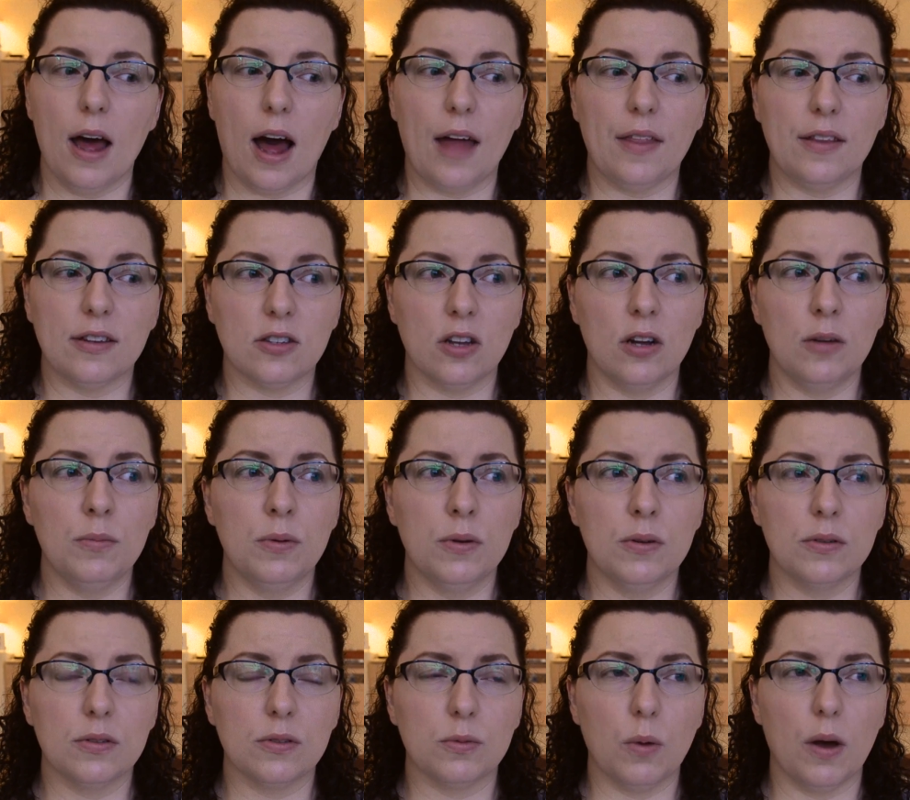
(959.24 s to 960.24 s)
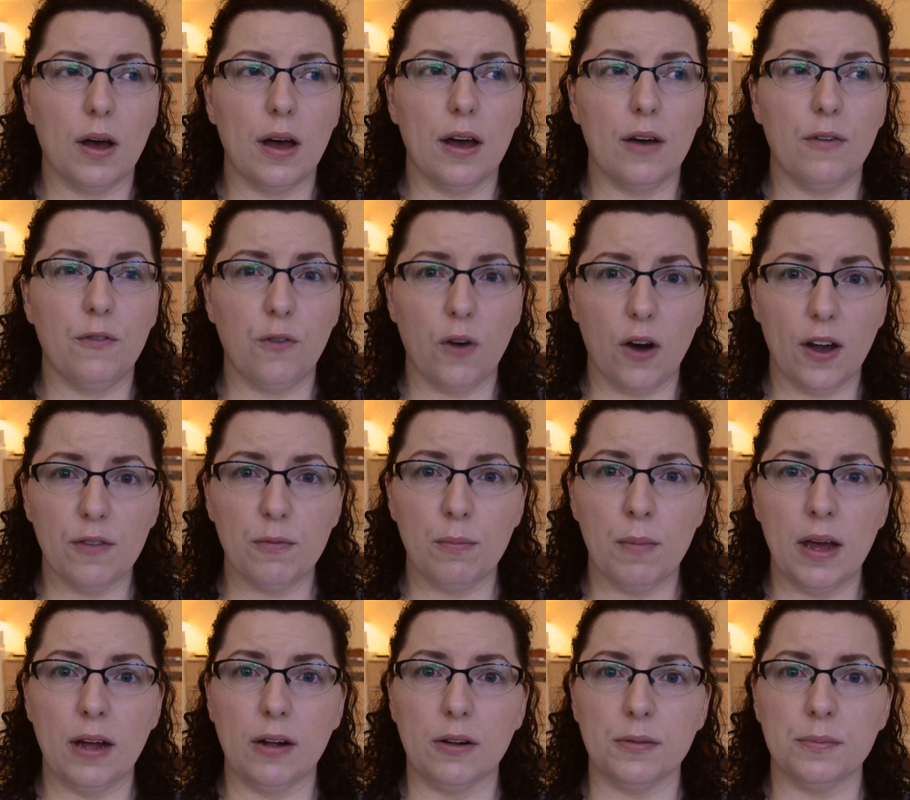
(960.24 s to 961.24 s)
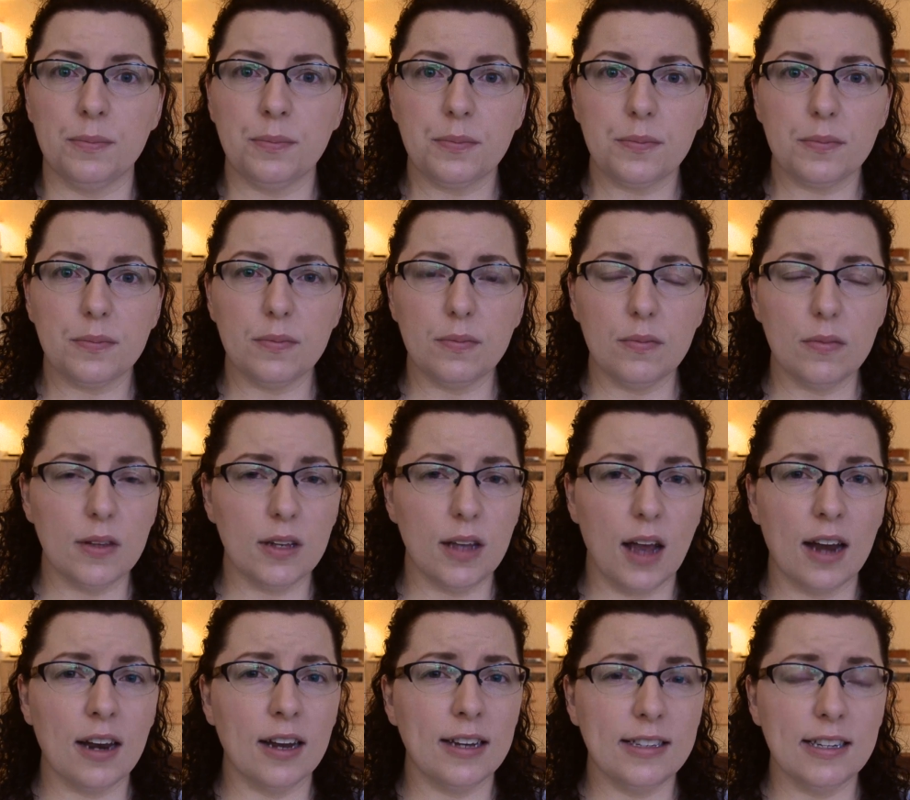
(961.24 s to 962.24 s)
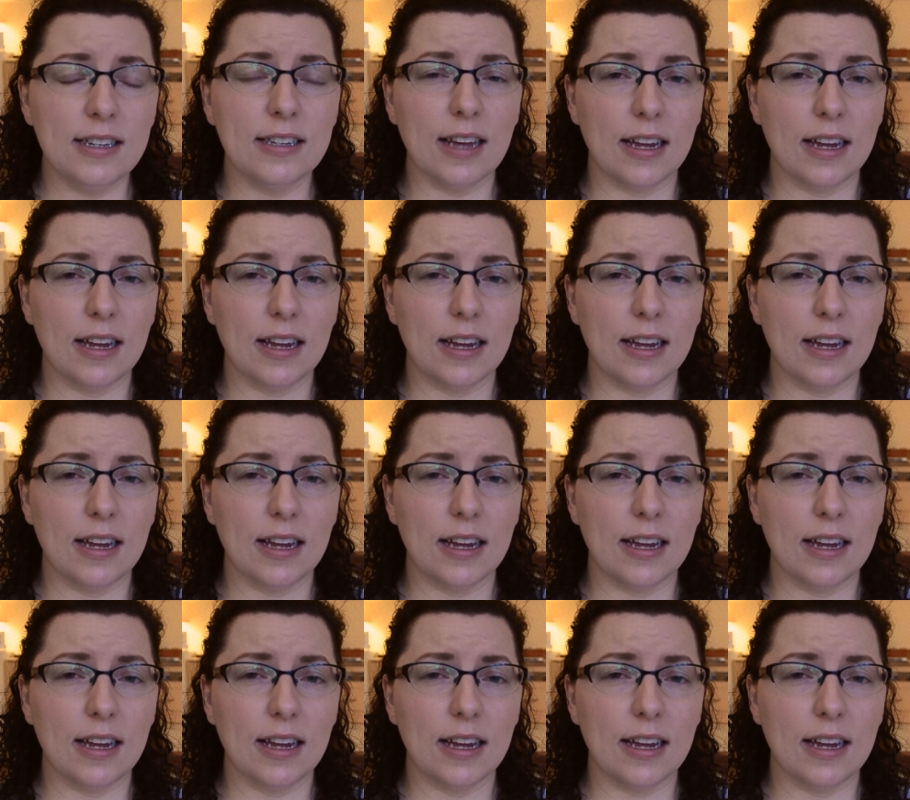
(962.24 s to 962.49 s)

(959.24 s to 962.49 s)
And the samples were 5ml and I did